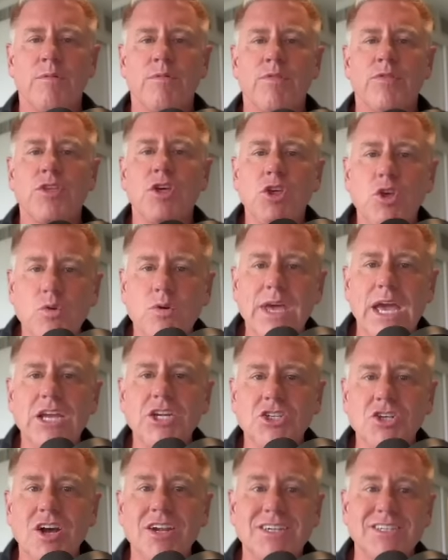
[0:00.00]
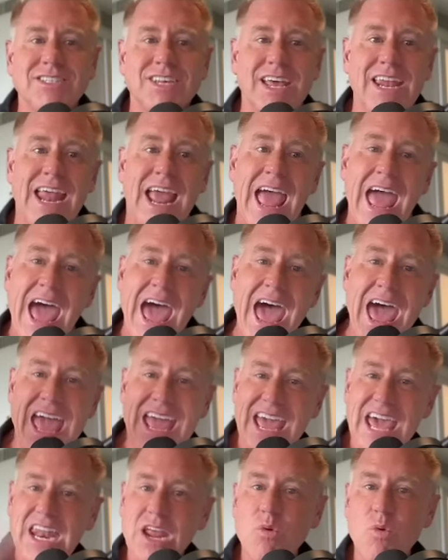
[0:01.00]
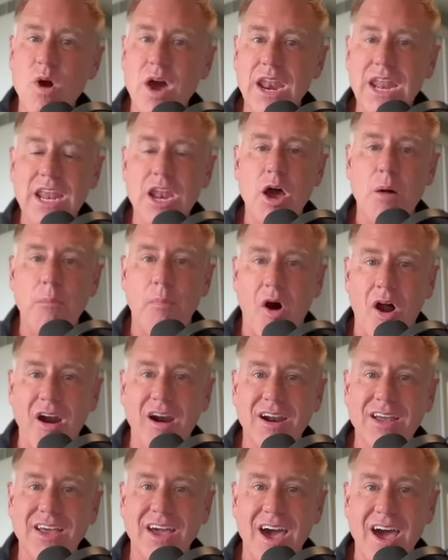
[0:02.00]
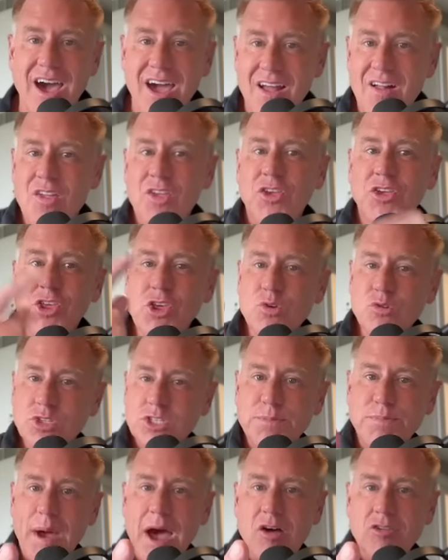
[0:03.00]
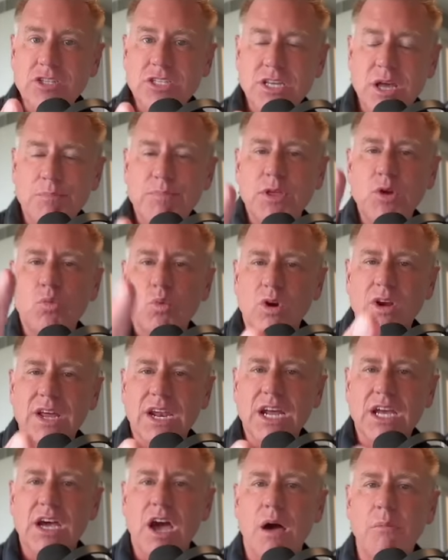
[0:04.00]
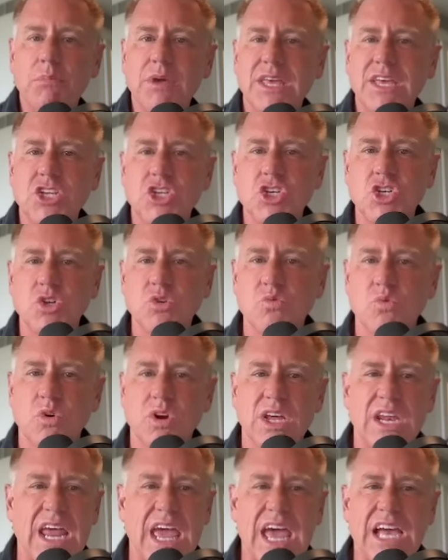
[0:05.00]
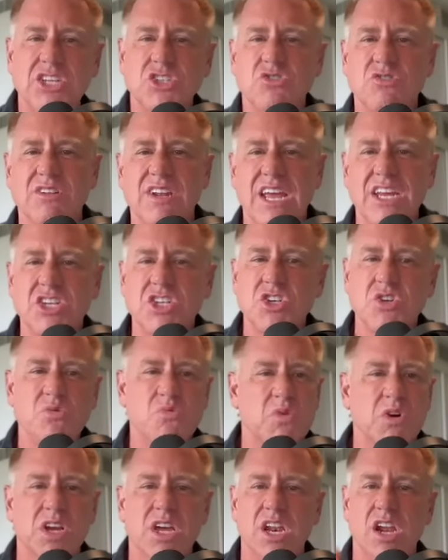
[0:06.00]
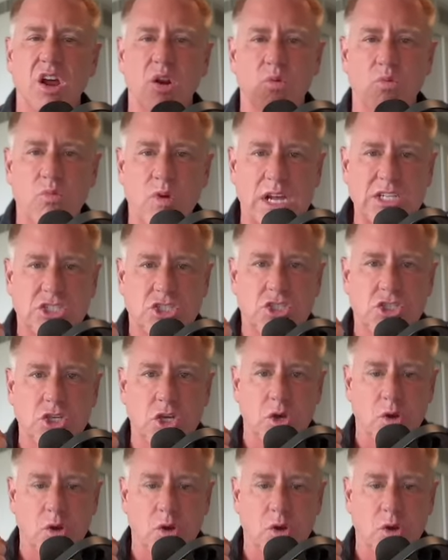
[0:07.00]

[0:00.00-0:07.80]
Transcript: The UK judge said, "Hey, anyone in America, you spout something, we're gonna come get you. We're gonna extradite you. We're gonna arrest you."